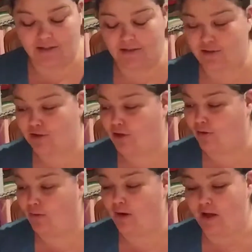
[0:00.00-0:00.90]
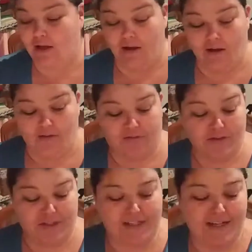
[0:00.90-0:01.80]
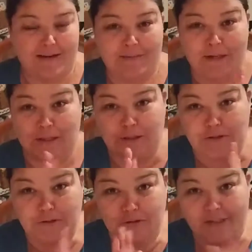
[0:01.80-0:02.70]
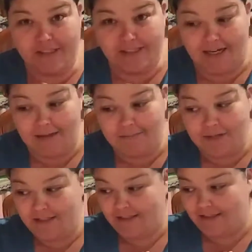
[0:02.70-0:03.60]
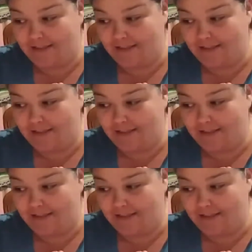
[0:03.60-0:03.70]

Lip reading: So first thing I'm going to do is I'm going to